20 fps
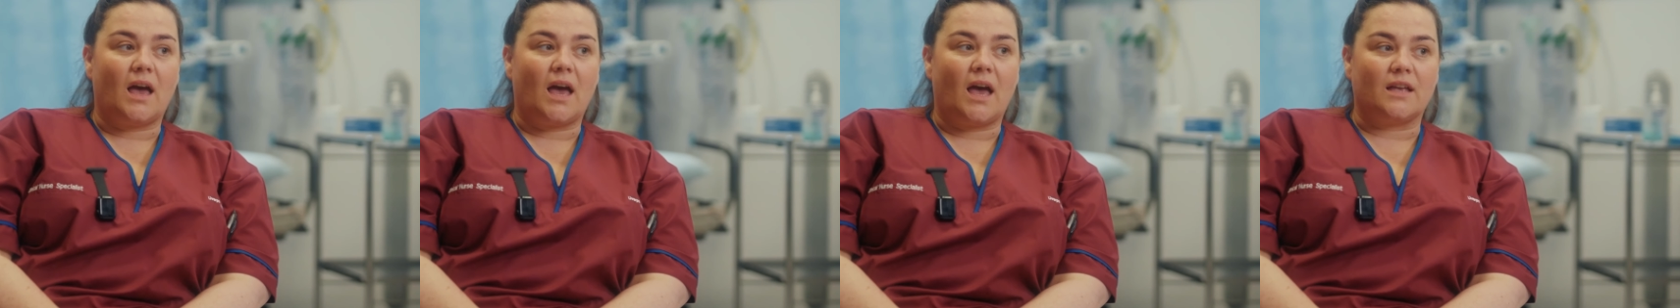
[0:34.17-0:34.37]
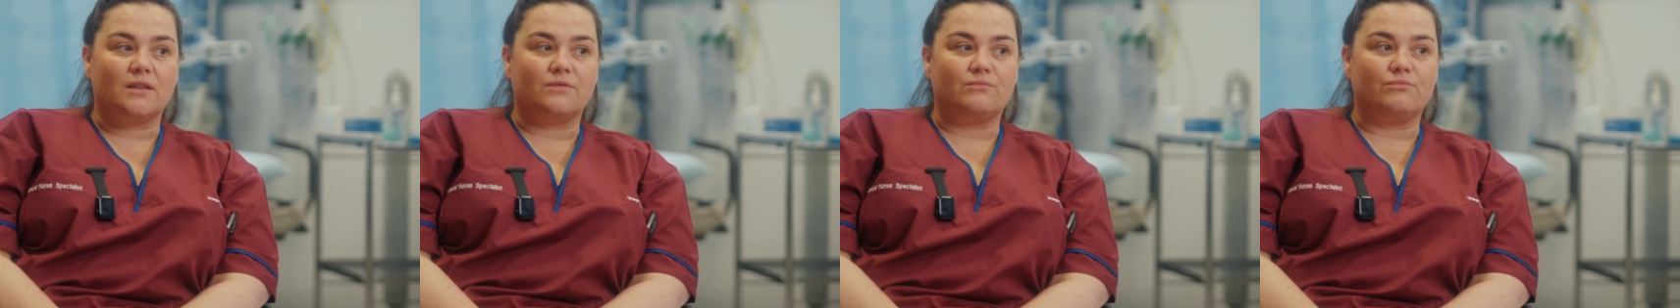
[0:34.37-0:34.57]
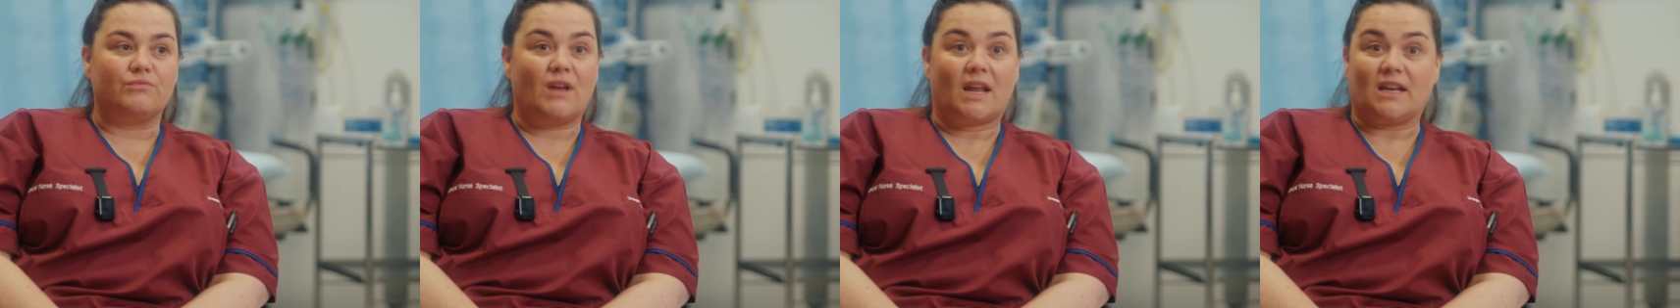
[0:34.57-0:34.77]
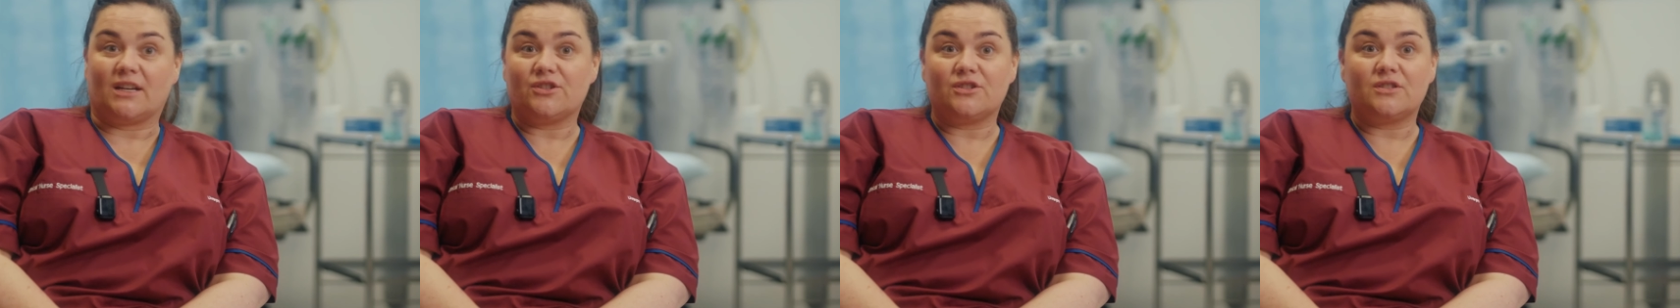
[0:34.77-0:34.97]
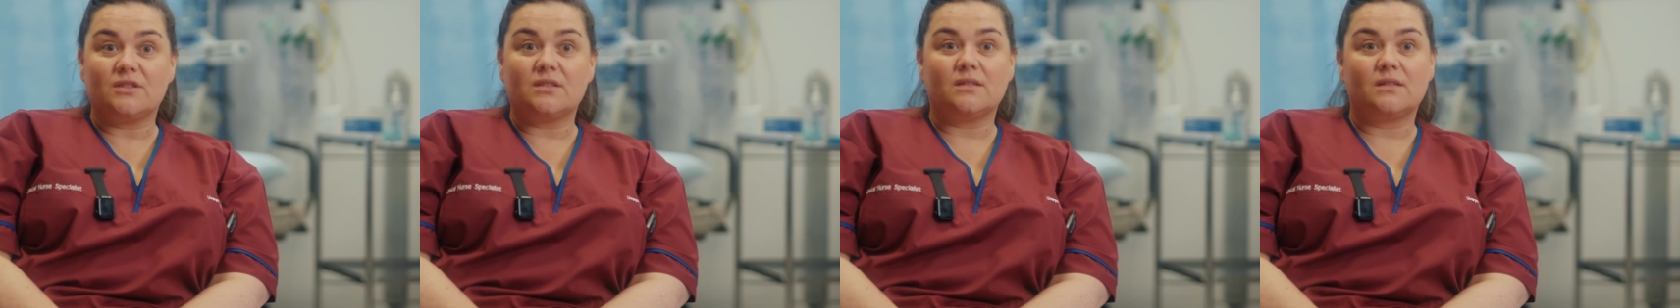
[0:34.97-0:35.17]
I
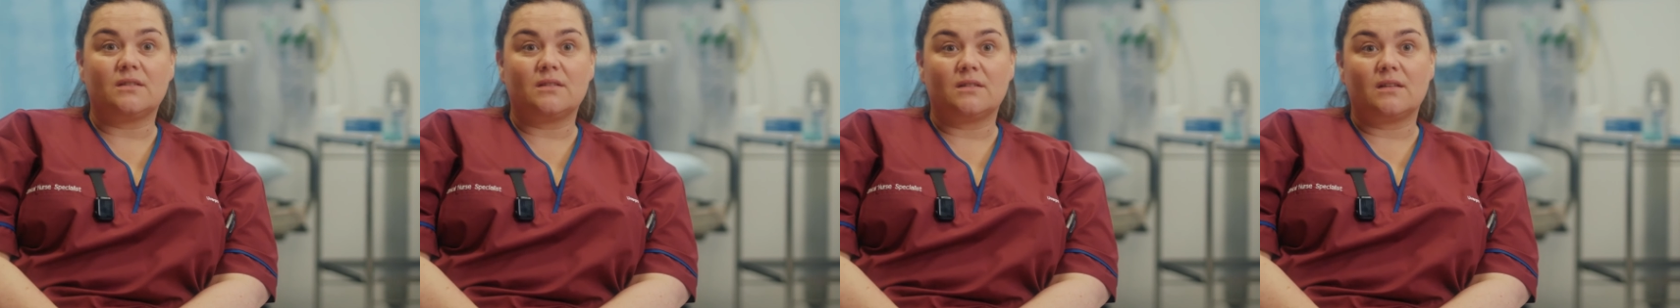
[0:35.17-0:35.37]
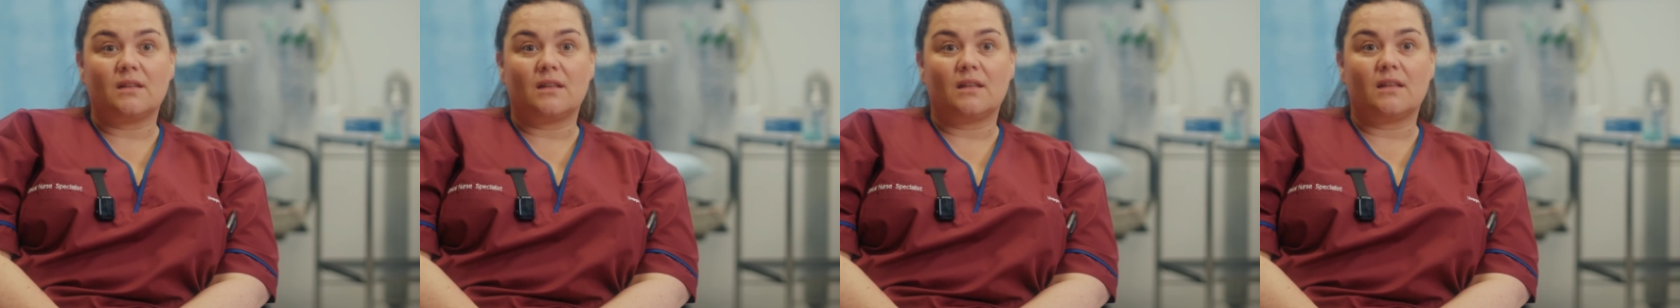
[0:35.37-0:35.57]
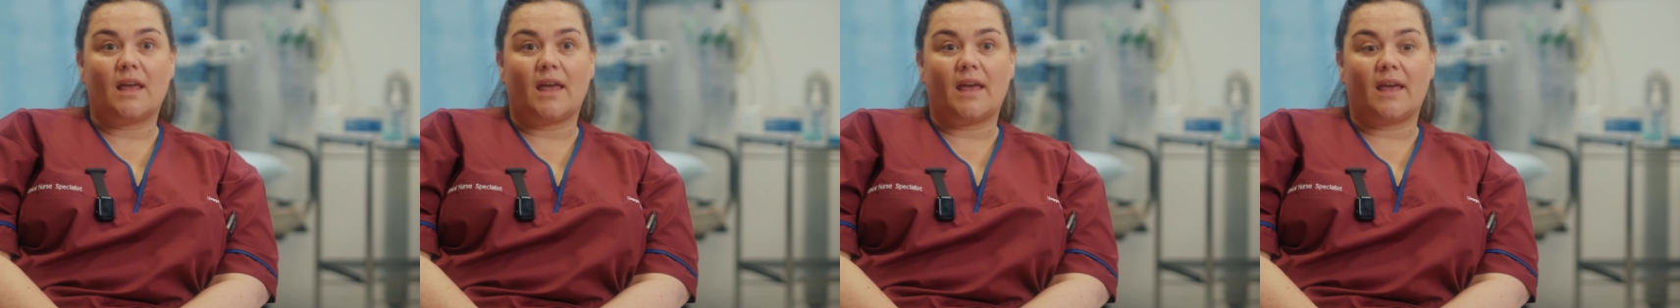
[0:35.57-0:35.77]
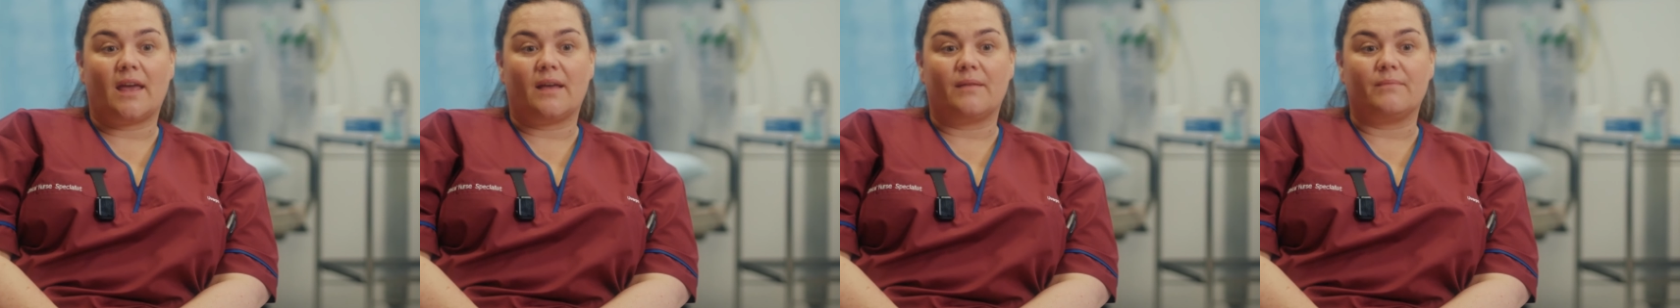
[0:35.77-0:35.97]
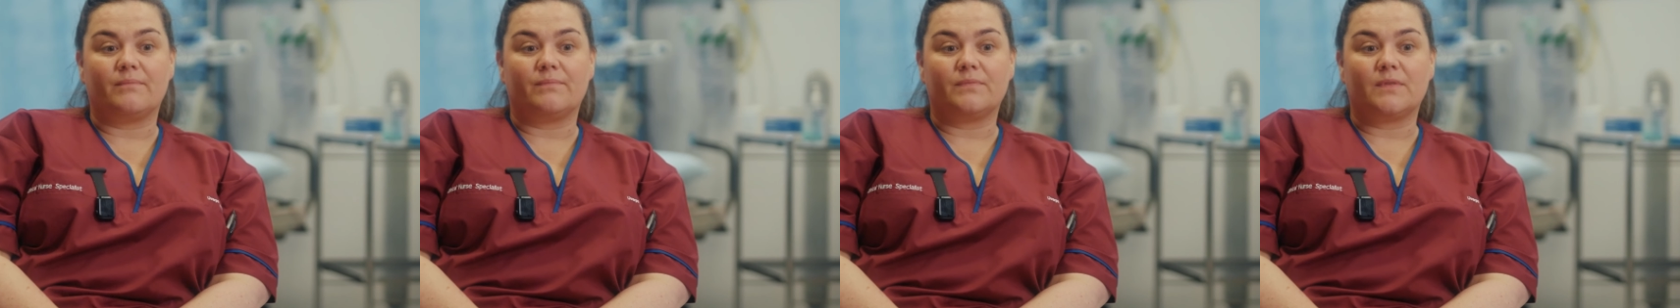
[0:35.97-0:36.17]
relished
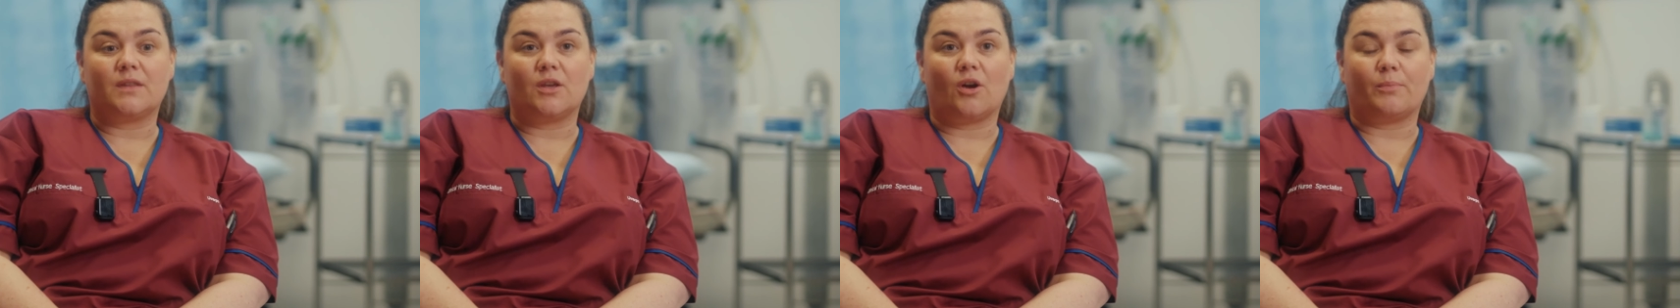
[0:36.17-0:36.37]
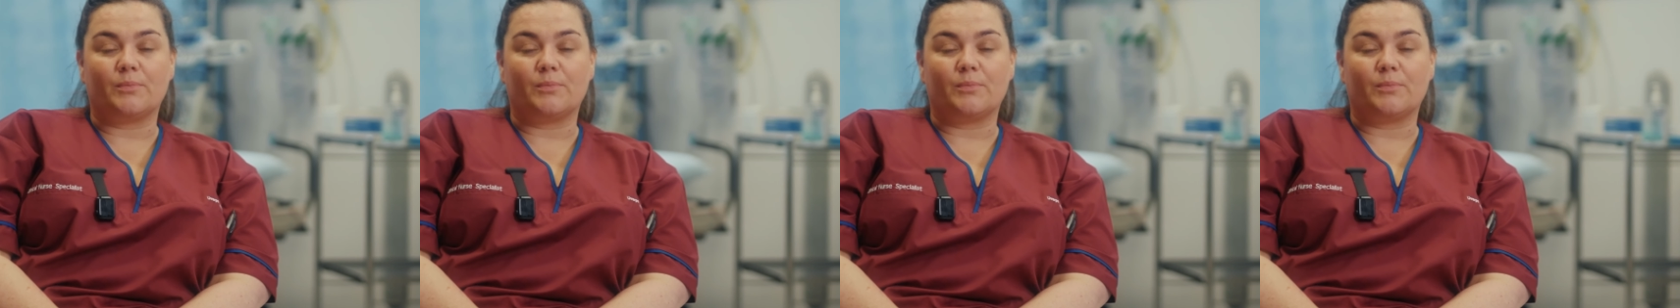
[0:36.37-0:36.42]
the